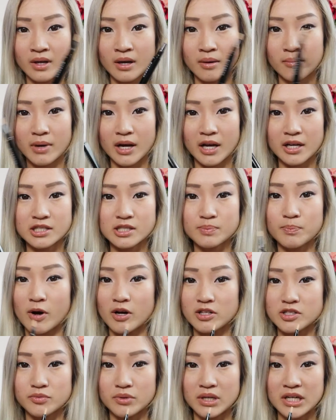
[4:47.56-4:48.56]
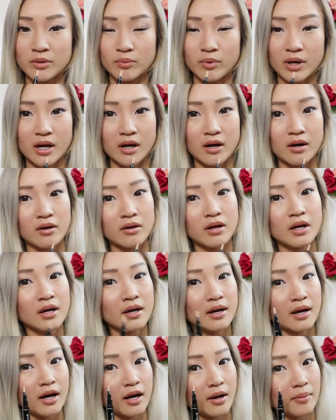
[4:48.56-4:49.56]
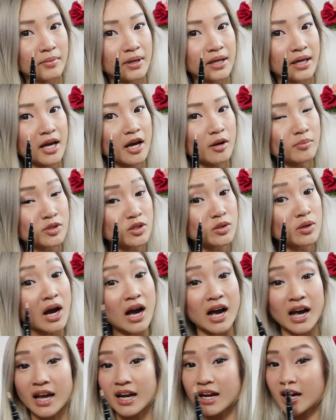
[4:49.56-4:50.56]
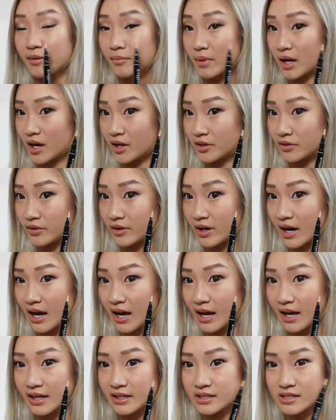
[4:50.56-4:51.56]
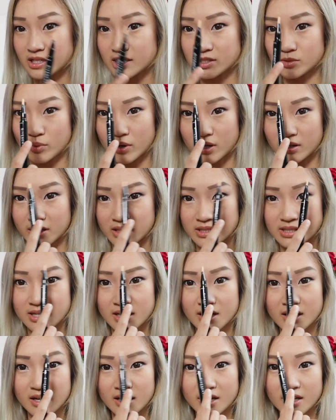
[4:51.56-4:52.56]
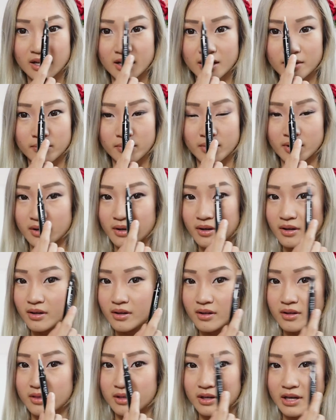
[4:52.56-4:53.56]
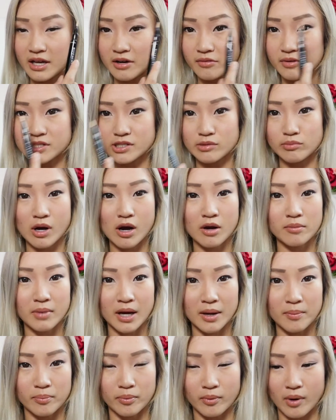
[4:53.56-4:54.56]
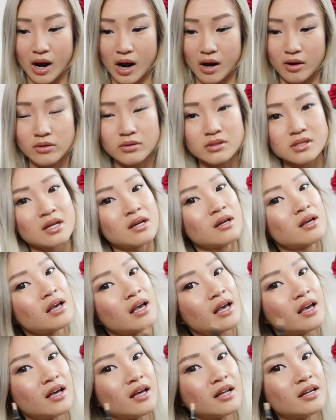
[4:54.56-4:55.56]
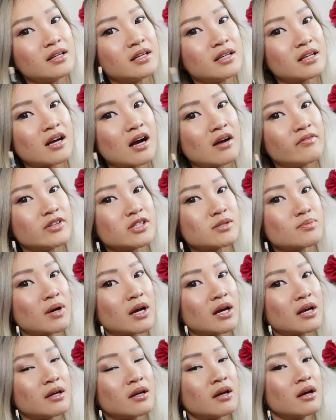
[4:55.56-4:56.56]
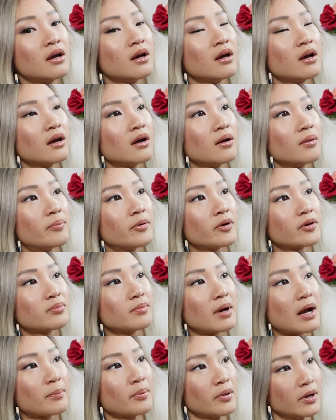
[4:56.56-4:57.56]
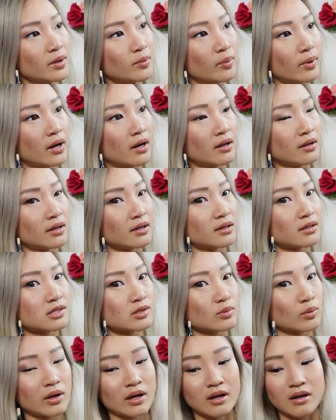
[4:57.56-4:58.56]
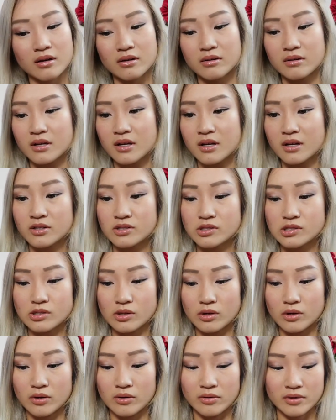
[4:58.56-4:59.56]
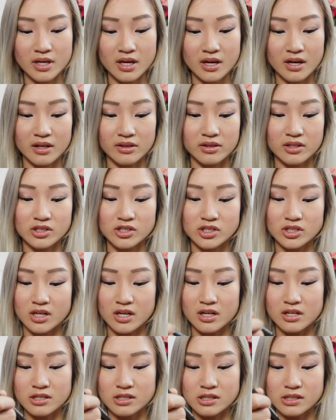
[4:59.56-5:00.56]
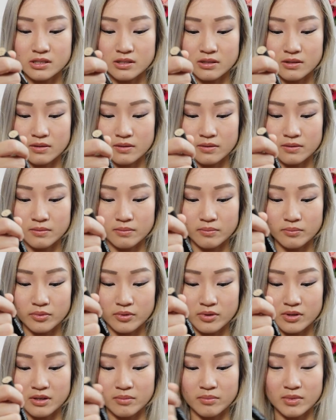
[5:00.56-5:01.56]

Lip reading: my spots really well. It helps to highlight my under eyes as well as the areas around my brows, and it covers my birthmark pretty well as well. So yeah, the shade is pretty